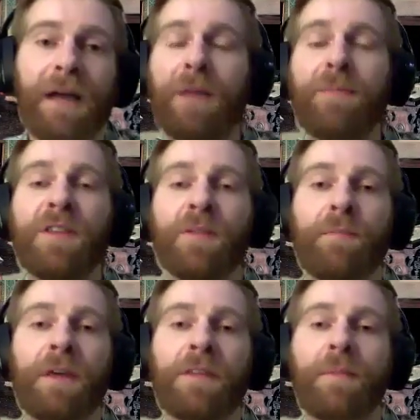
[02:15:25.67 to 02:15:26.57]
might be
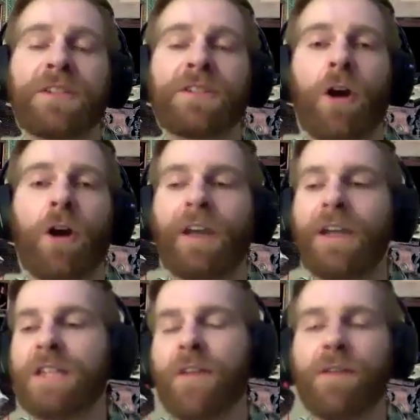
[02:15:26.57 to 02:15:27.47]
the best art
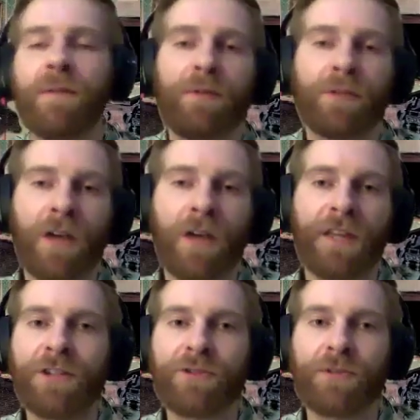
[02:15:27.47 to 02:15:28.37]
heist ever to be pulled off
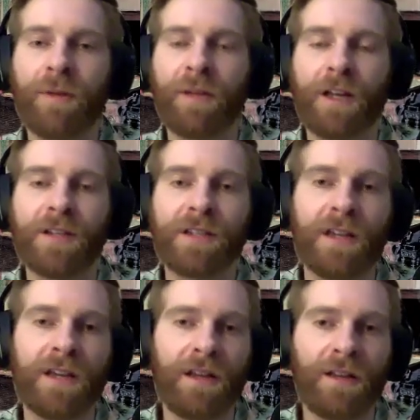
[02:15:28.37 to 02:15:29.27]
in the history because
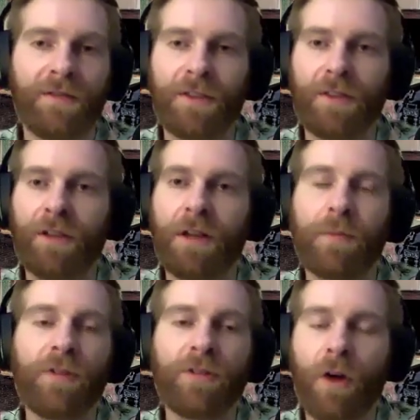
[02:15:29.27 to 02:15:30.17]

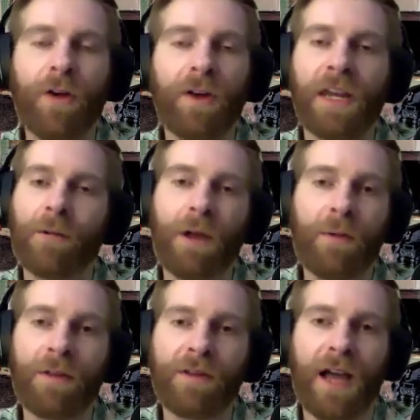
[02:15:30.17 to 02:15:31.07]
it'll be so hard to get away
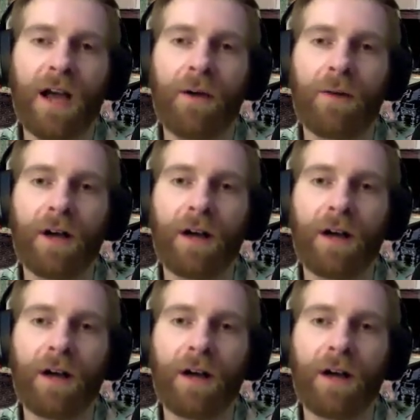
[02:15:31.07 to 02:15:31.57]
with now.